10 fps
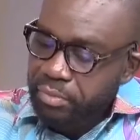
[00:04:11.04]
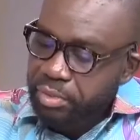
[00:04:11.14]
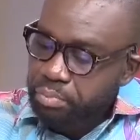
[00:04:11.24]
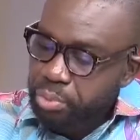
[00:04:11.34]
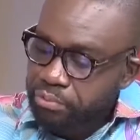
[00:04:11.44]

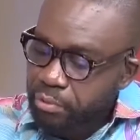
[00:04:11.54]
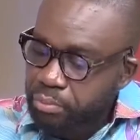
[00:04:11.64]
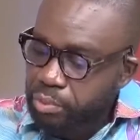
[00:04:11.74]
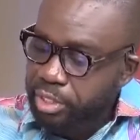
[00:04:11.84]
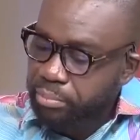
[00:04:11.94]
boot for
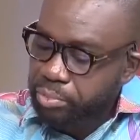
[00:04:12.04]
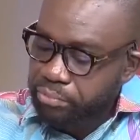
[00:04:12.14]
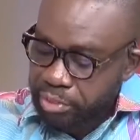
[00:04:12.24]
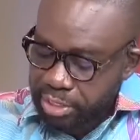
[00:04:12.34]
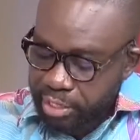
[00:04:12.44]
boot and boot
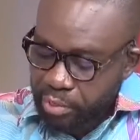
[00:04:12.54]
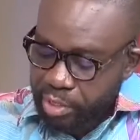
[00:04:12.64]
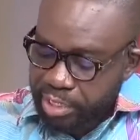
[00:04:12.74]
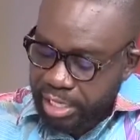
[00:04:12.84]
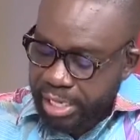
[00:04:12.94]
for
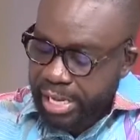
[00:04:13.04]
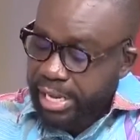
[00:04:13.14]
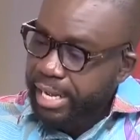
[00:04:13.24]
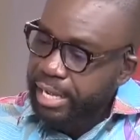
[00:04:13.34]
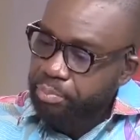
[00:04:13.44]
Chalewote,
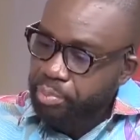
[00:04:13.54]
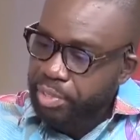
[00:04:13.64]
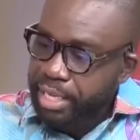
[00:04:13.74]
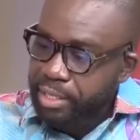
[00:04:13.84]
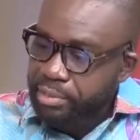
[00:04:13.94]
and
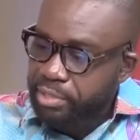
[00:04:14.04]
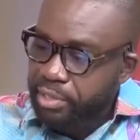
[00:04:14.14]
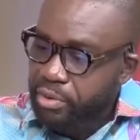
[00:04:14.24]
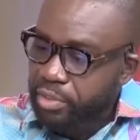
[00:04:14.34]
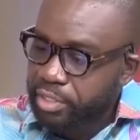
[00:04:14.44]
put that into
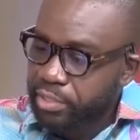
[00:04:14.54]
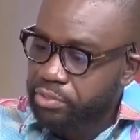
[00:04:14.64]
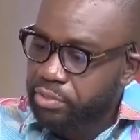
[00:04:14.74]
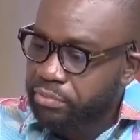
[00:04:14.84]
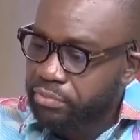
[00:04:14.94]
the
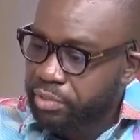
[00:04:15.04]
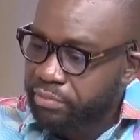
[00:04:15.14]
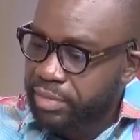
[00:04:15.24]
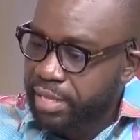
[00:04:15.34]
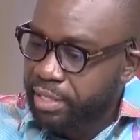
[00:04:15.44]
context of the
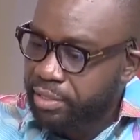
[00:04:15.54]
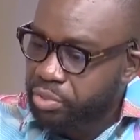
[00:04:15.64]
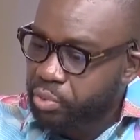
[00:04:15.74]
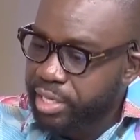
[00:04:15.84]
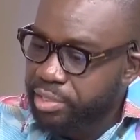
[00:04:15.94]
fact that in
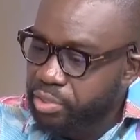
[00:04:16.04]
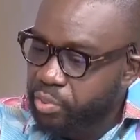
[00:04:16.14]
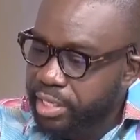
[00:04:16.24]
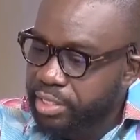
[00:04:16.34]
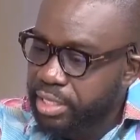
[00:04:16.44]

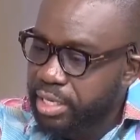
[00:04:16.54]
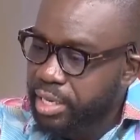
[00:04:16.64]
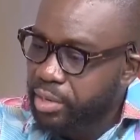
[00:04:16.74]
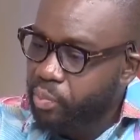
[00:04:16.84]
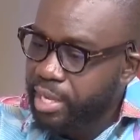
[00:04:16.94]
2020
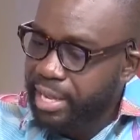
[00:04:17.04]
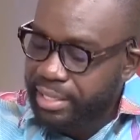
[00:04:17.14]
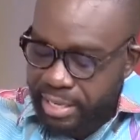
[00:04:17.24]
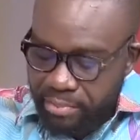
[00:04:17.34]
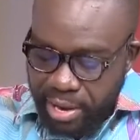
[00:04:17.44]
we
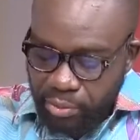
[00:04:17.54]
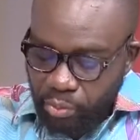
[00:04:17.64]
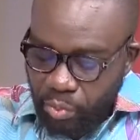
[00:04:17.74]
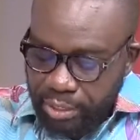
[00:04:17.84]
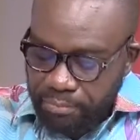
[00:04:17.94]
had about
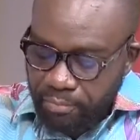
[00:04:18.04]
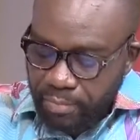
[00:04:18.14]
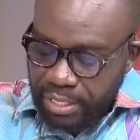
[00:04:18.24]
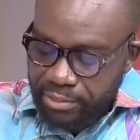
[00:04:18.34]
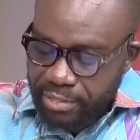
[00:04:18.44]

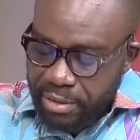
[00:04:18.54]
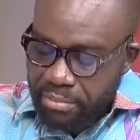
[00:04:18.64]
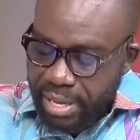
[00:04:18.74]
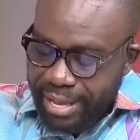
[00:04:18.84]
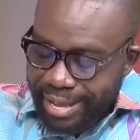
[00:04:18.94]

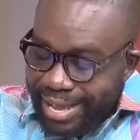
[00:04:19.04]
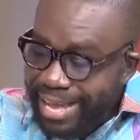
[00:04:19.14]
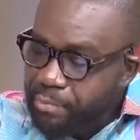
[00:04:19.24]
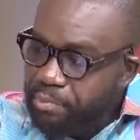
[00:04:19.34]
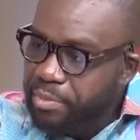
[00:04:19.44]
some
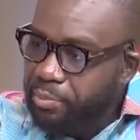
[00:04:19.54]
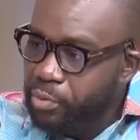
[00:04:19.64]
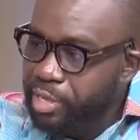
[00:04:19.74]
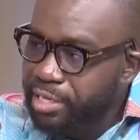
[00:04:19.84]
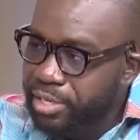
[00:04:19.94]
8
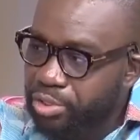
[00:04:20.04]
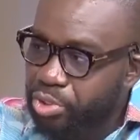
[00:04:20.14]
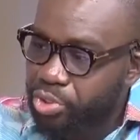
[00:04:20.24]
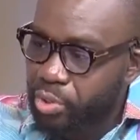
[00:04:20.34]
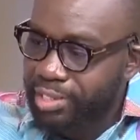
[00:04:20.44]
people getting
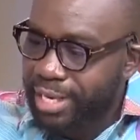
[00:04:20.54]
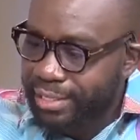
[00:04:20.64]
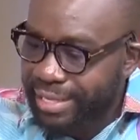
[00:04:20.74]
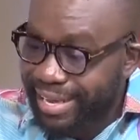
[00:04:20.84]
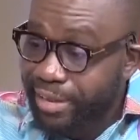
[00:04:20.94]
shot
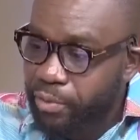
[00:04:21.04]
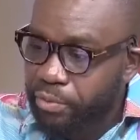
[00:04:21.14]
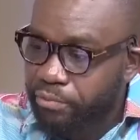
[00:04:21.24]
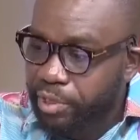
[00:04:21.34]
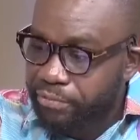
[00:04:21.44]
and
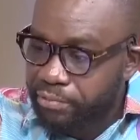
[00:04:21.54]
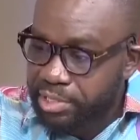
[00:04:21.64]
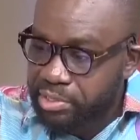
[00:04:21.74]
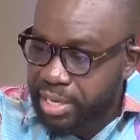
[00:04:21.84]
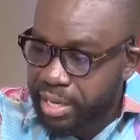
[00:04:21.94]
killed for the
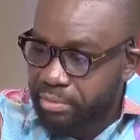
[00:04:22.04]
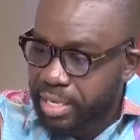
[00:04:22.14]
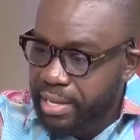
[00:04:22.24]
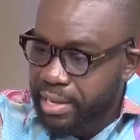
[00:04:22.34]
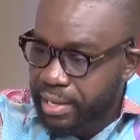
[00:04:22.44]
first time
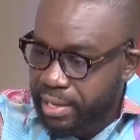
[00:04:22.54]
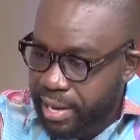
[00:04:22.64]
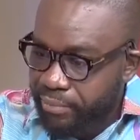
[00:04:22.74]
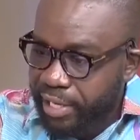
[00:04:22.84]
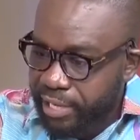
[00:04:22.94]
in
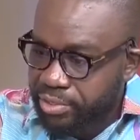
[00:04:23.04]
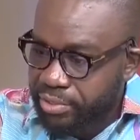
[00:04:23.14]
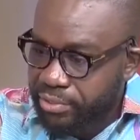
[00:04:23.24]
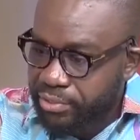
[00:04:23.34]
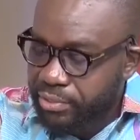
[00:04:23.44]
our
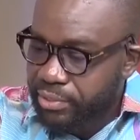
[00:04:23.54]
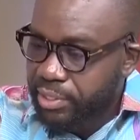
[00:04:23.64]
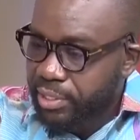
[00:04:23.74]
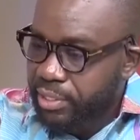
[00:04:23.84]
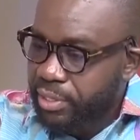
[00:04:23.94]
elections.
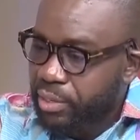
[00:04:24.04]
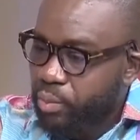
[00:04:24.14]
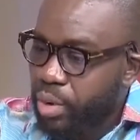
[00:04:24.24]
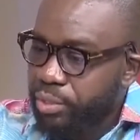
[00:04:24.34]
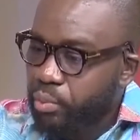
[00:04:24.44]

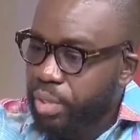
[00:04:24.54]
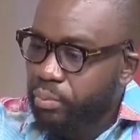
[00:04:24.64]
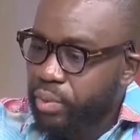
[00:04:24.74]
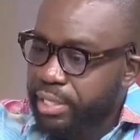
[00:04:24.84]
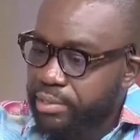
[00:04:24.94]

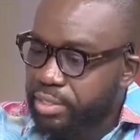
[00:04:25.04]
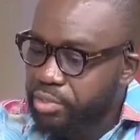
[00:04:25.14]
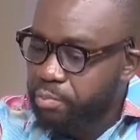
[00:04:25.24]
What does this